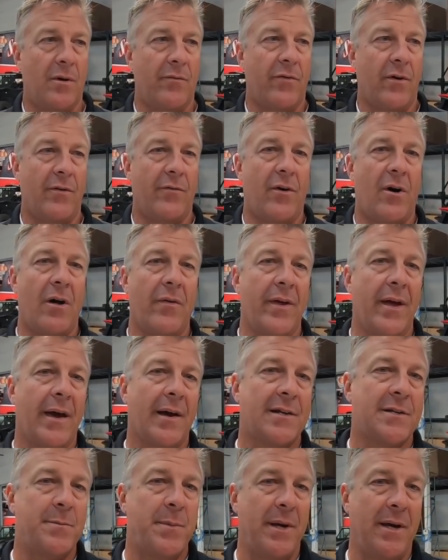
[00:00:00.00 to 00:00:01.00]
of, of all the
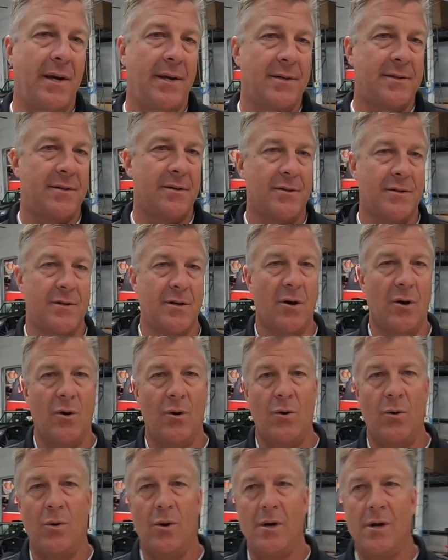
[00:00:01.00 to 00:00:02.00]
XPs, there's
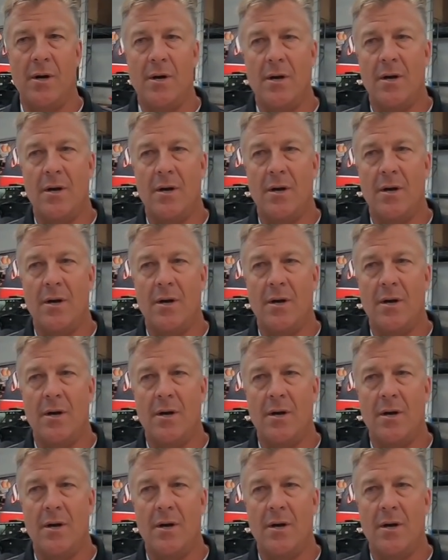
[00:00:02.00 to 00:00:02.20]
no